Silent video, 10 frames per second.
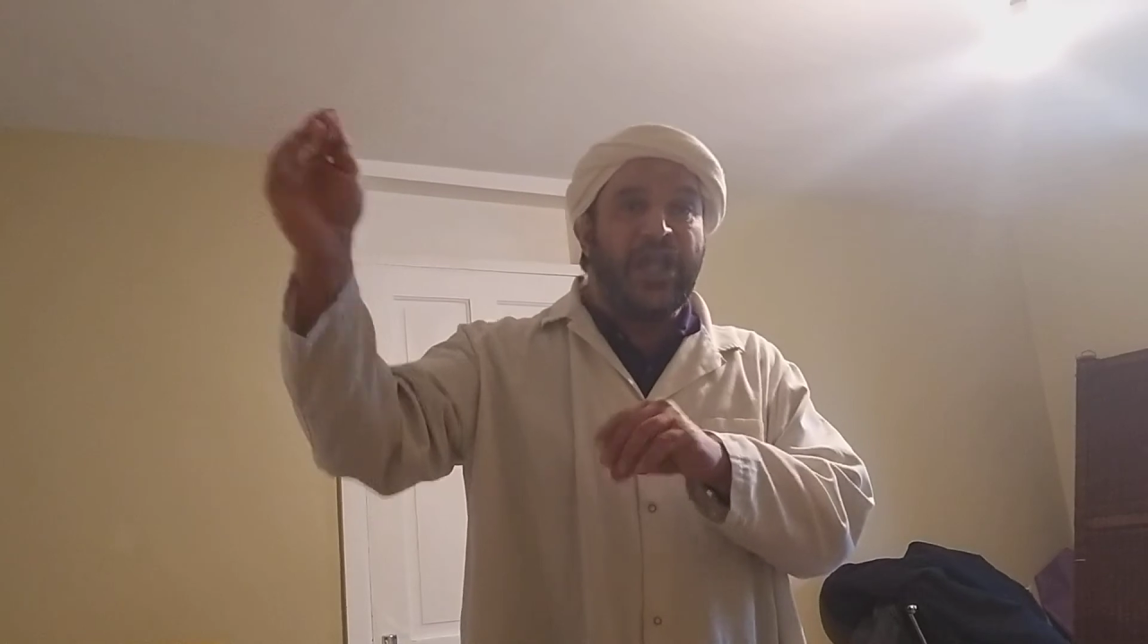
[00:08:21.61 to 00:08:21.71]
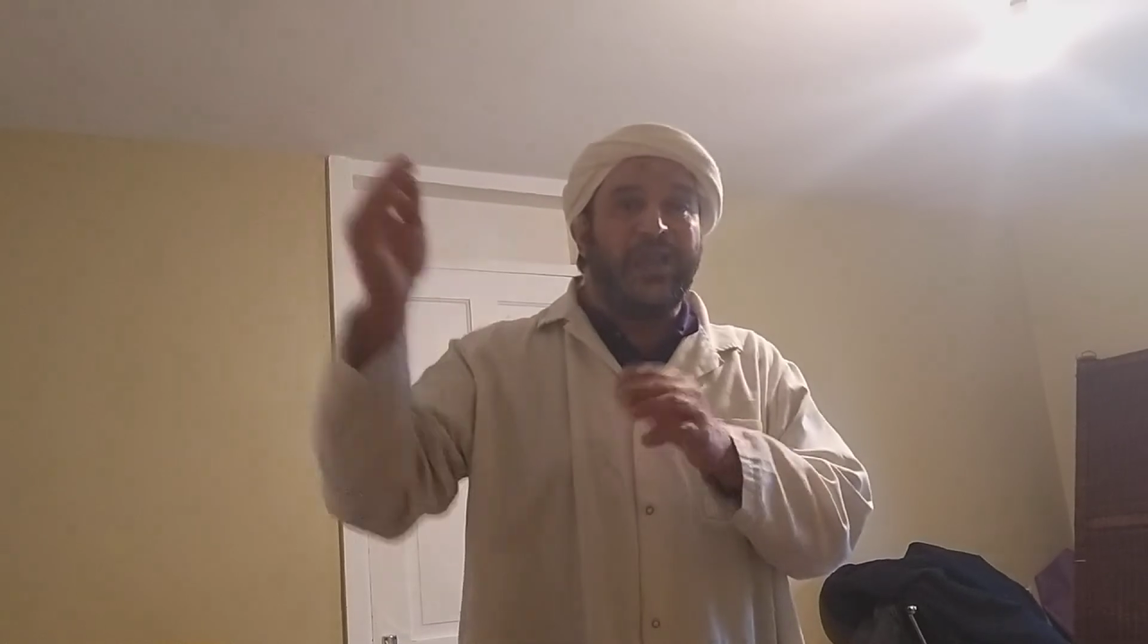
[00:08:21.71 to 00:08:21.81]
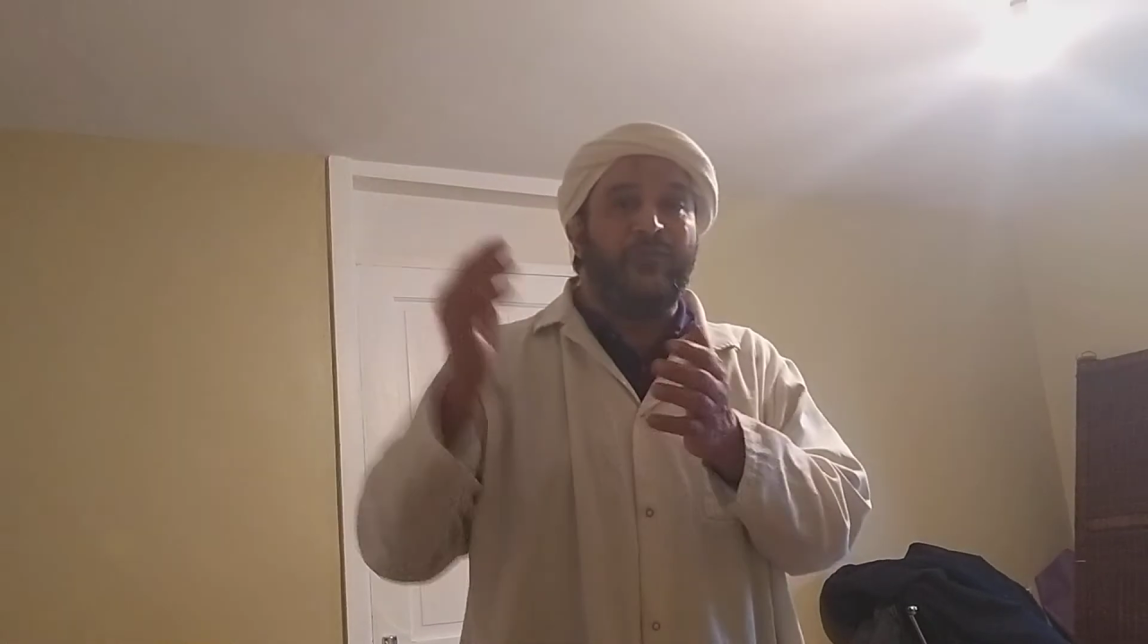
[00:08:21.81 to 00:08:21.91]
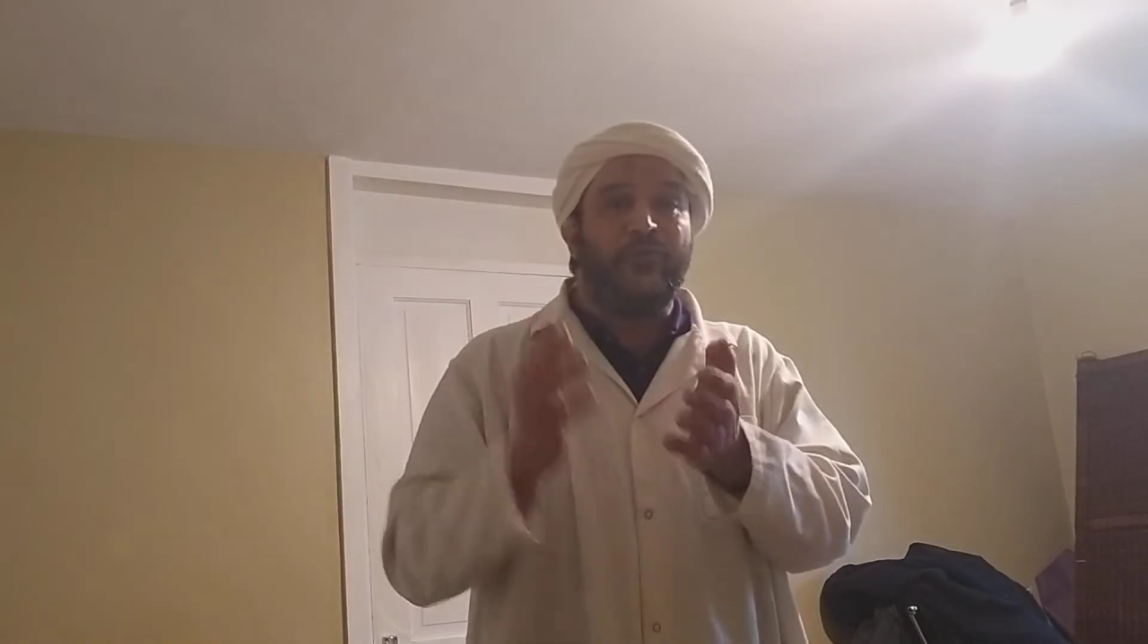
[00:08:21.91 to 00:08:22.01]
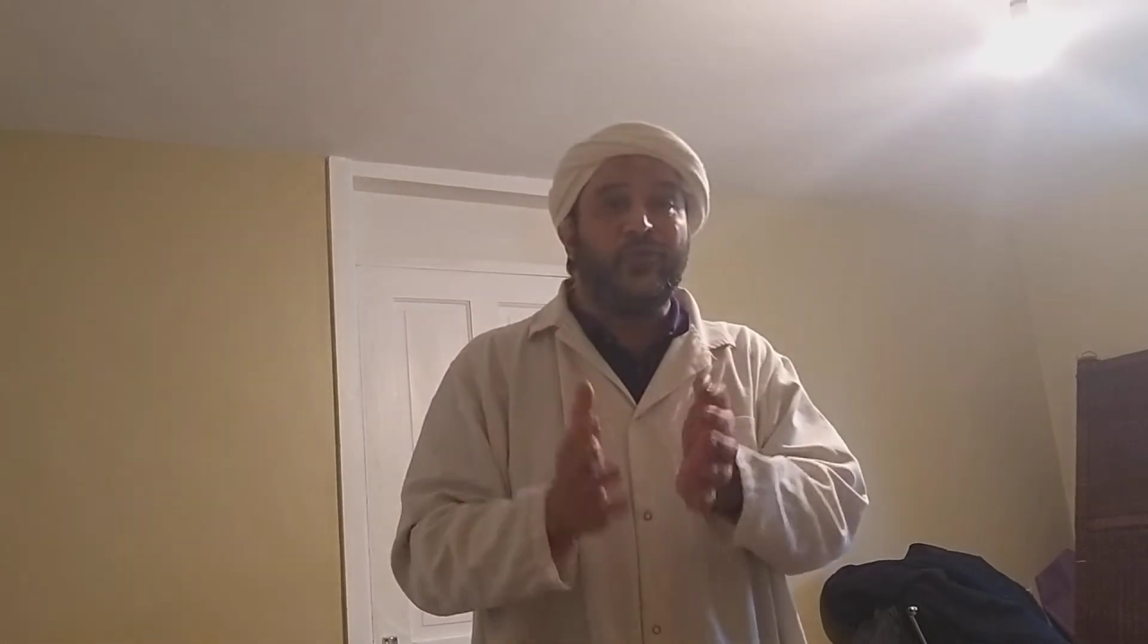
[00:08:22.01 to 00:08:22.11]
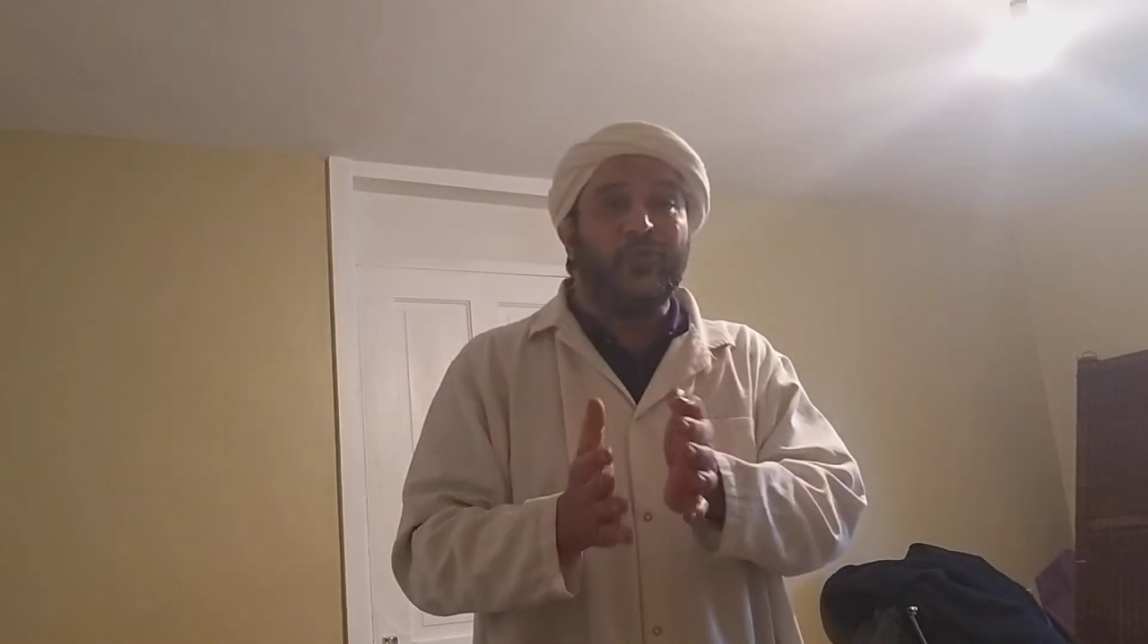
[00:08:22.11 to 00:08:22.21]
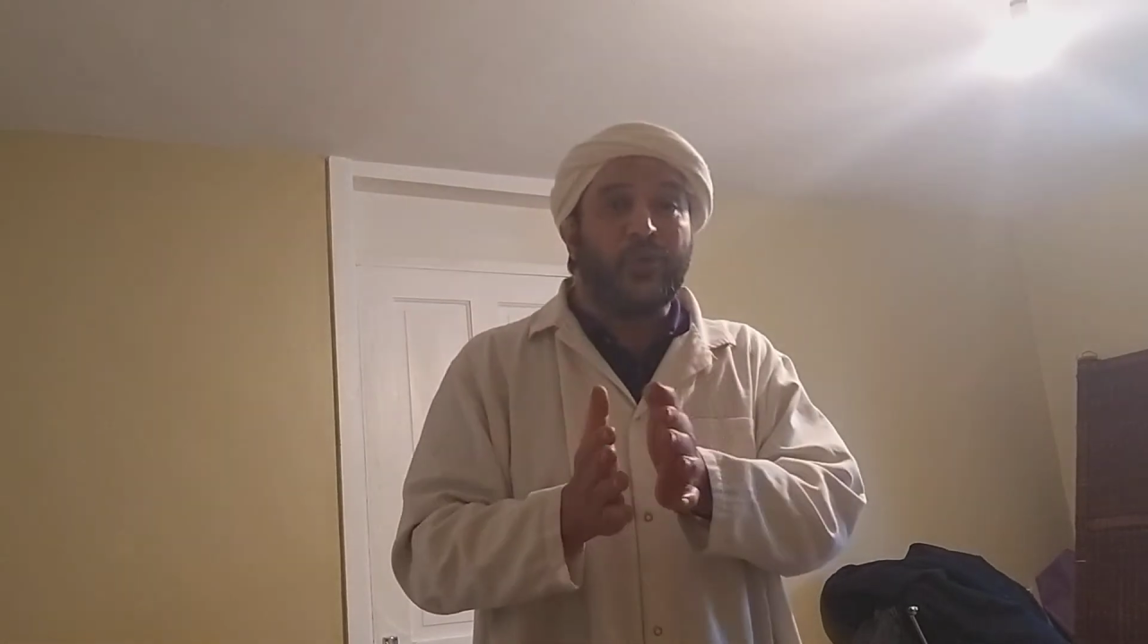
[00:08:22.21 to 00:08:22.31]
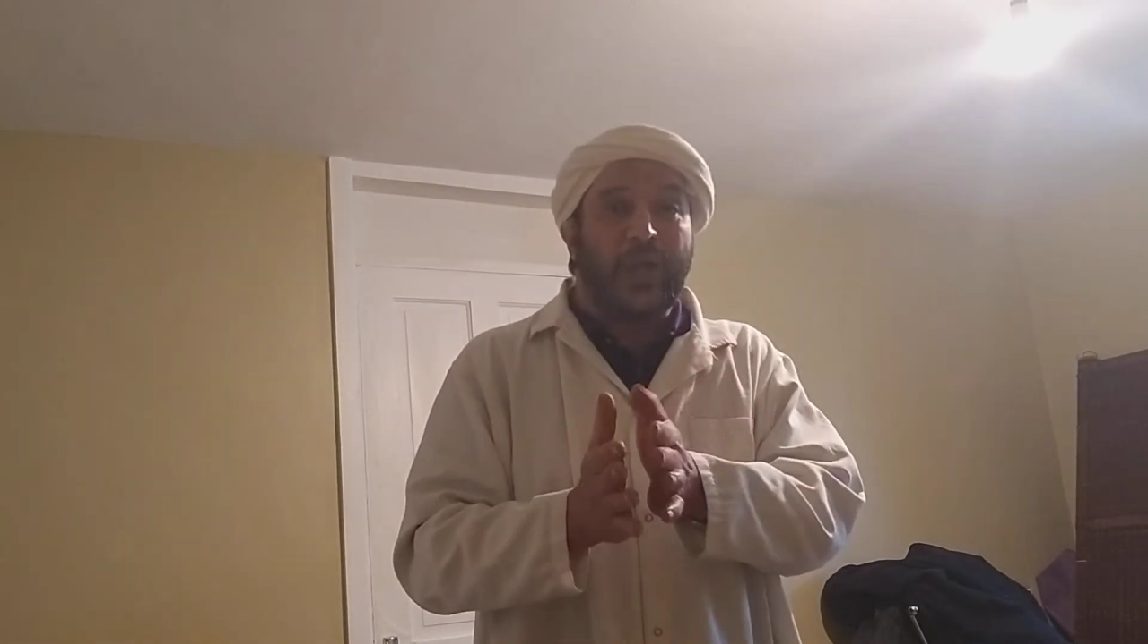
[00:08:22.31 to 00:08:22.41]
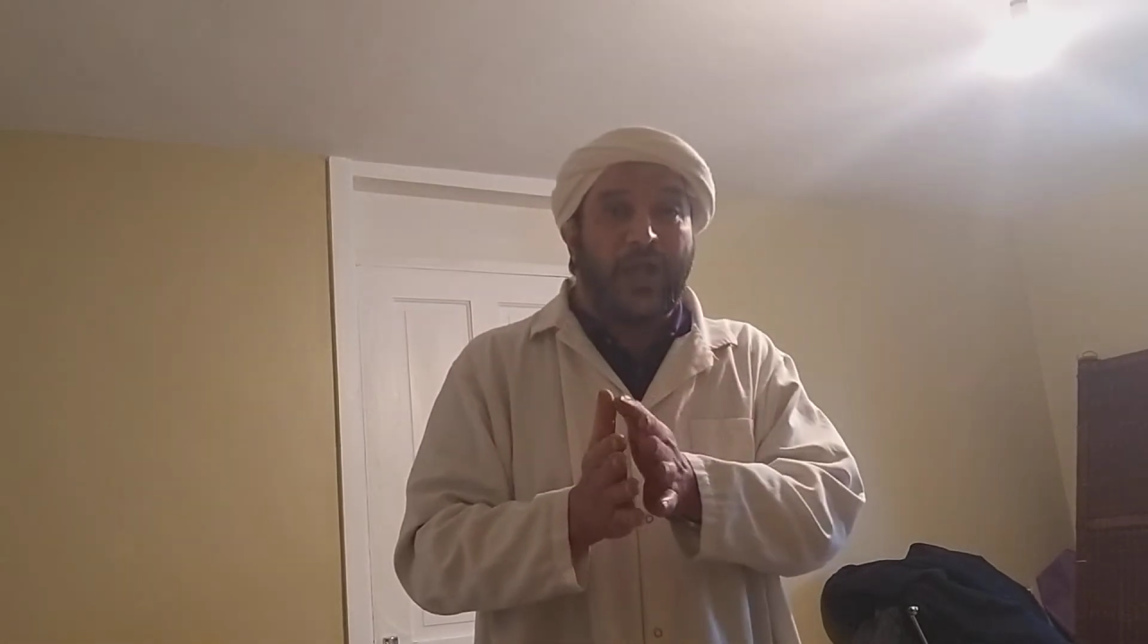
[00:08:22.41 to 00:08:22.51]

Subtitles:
If you look